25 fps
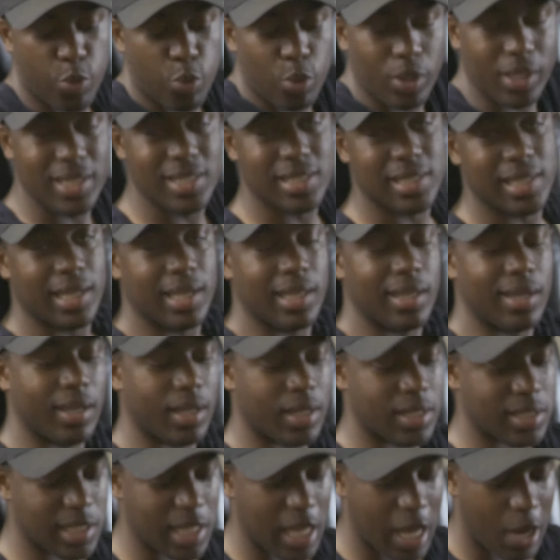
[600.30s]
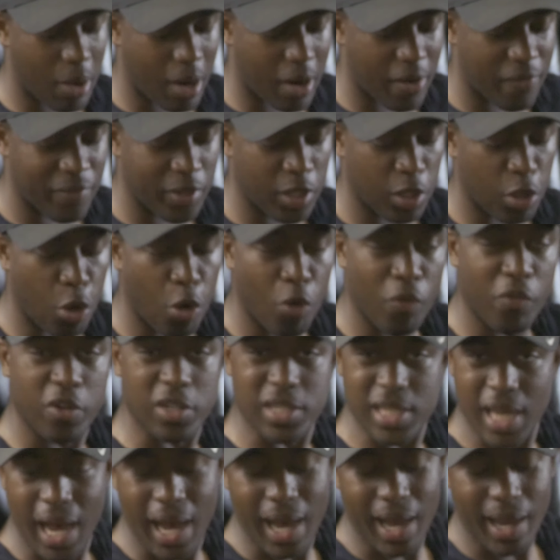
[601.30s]
to really sit in it and see how I feel
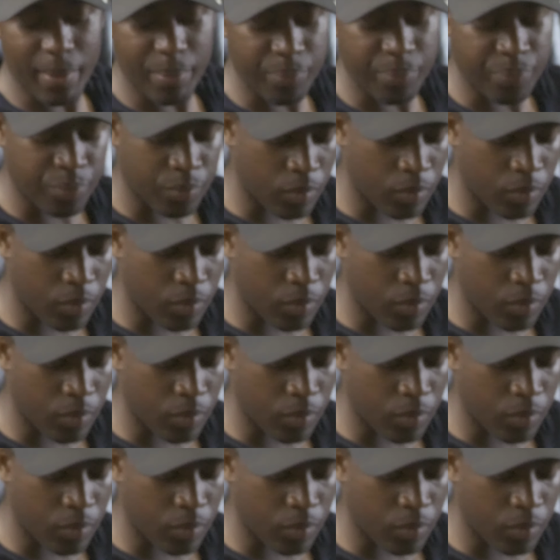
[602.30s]
over time.